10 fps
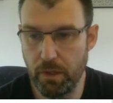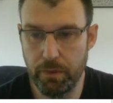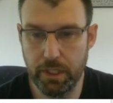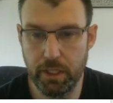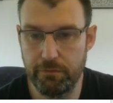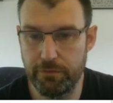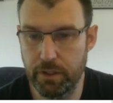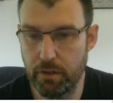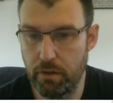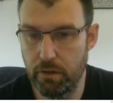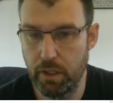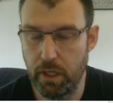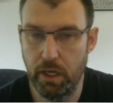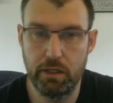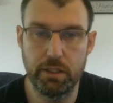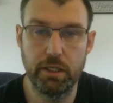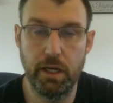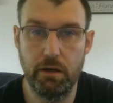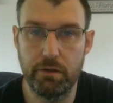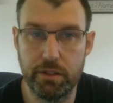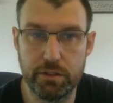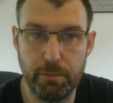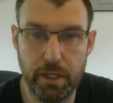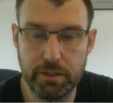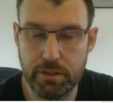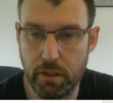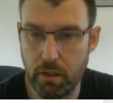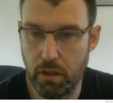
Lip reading: we gotta figure out how to get out of this mess.